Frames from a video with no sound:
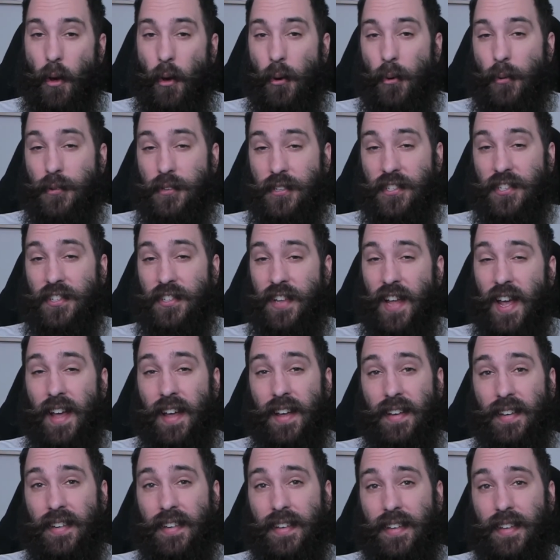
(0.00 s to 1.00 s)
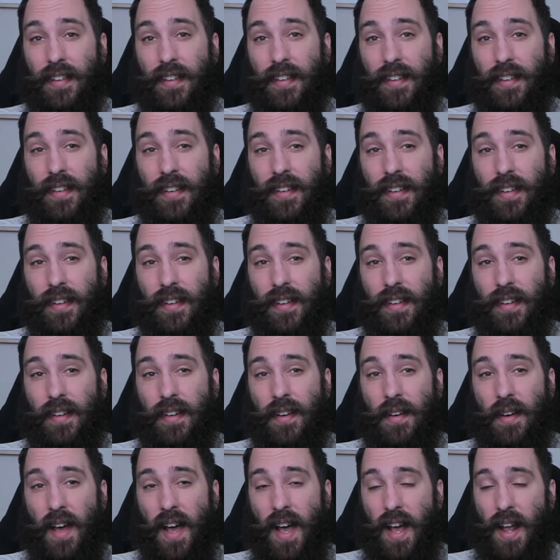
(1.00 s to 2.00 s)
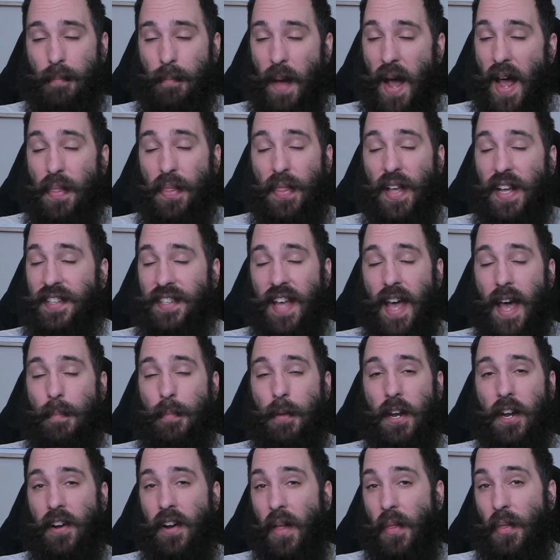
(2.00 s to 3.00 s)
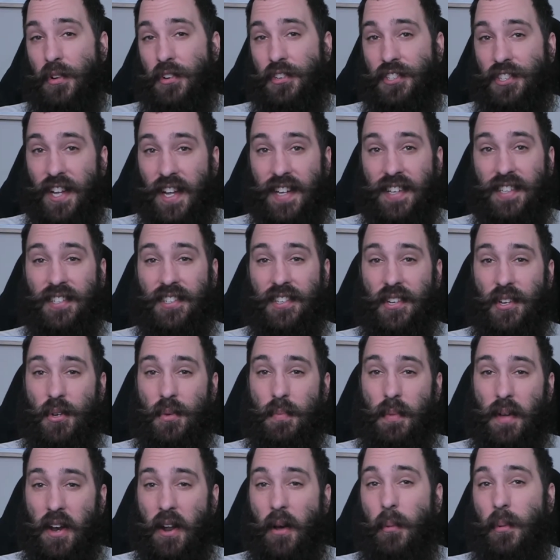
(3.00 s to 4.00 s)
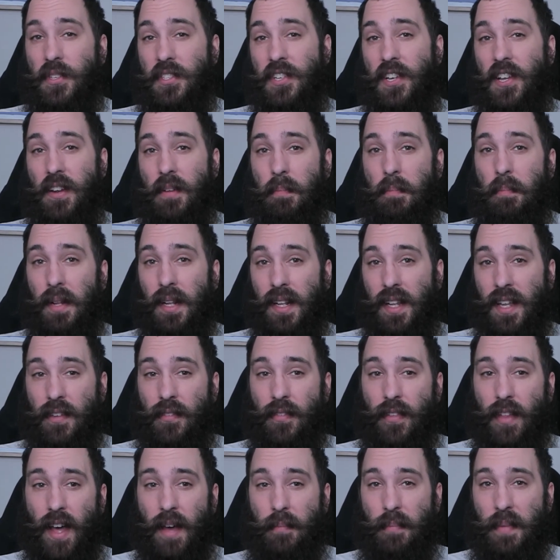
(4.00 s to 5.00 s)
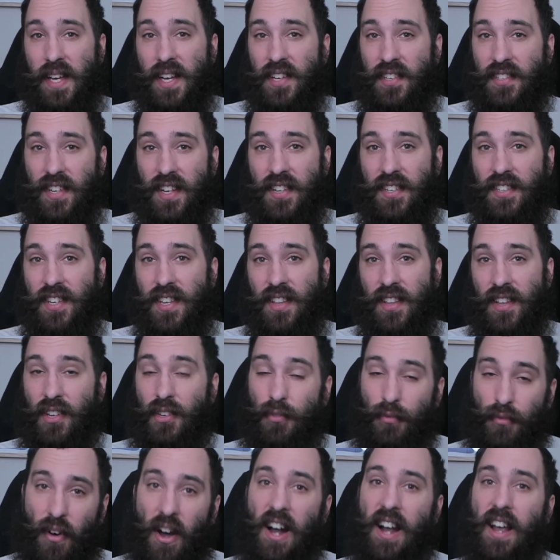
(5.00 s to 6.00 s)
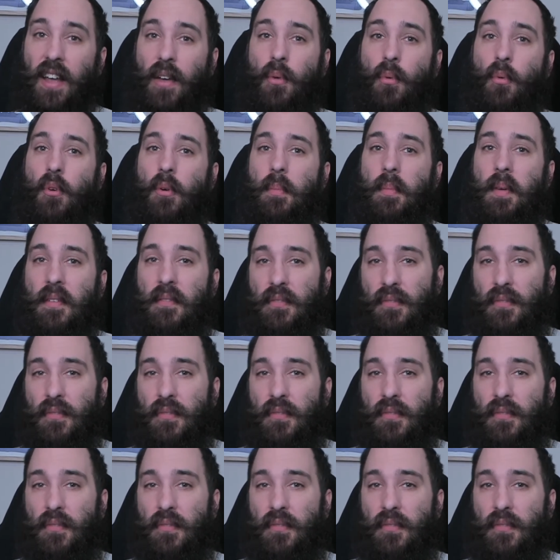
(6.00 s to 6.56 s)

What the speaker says: our own state. And bad things happen in other states too, but no one's gonna believe that because they see this fucking